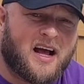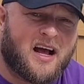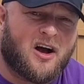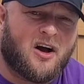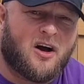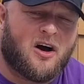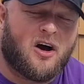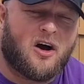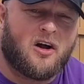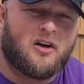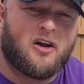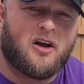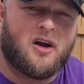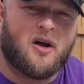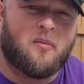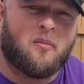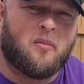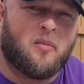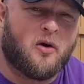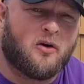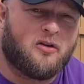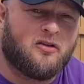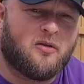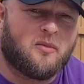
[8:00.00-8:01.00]
harder
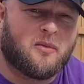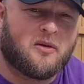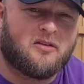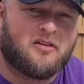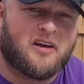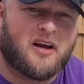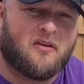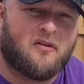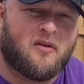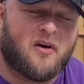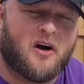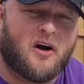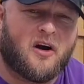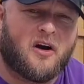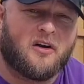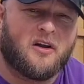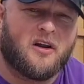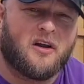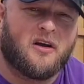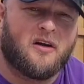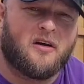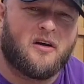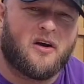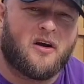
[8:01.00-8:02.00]
and pushing myself
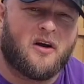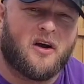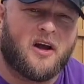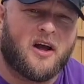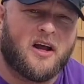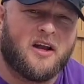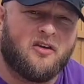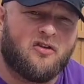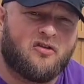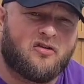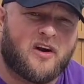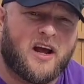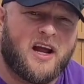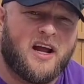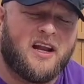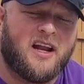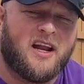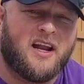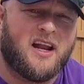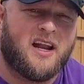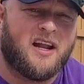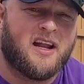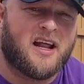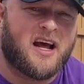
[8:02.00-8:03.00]
harder in
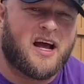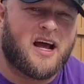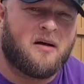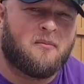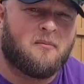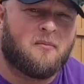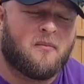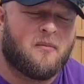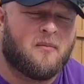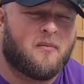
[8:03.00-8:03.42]
training in that?